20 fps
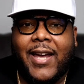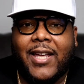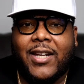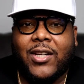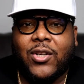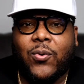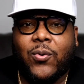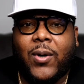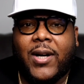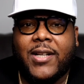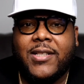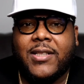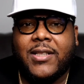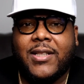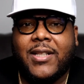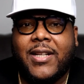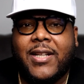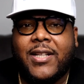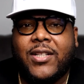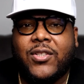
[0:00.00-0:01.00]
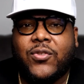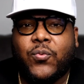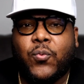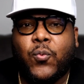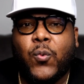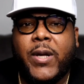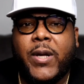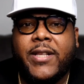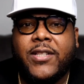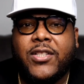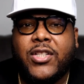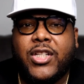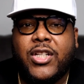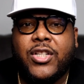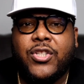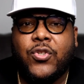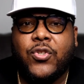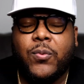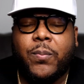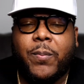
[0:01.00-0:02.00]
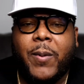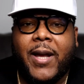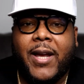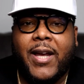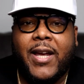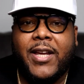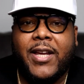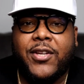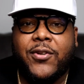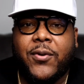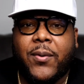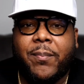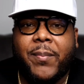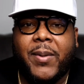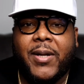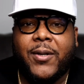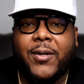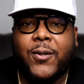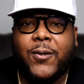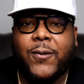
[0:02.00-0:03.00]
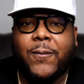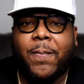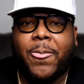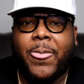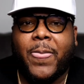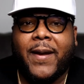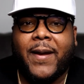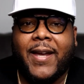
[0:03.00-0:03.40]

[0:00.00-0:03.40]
And the question is, when should you pay your bill?